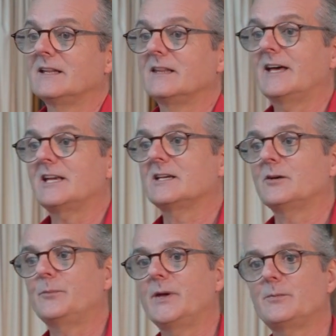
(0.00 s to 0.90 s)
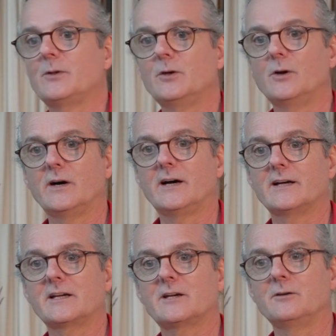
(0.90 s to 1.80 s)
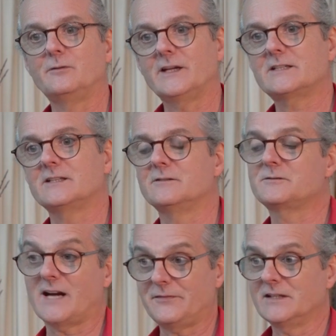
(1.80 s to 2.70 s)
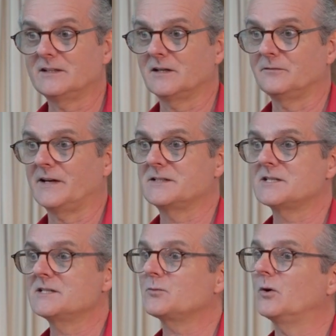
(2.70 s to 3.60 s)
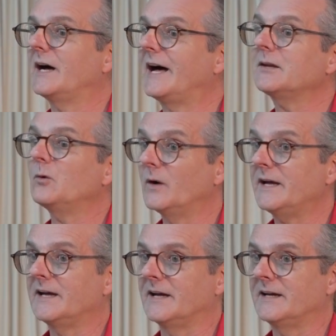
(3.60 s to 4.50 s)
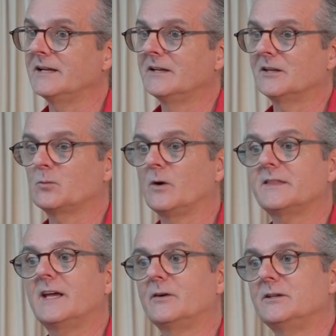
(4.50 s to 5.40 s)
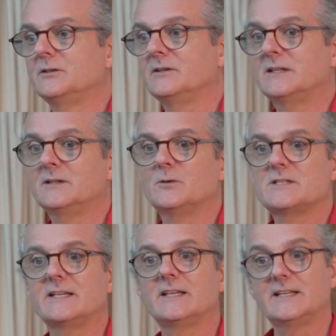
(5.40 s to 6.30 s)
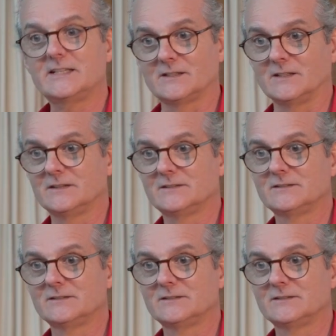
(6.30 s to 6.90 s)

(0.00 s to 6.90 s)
that people who are convicted of trafficking offences were unaware that what they were doing was illegal.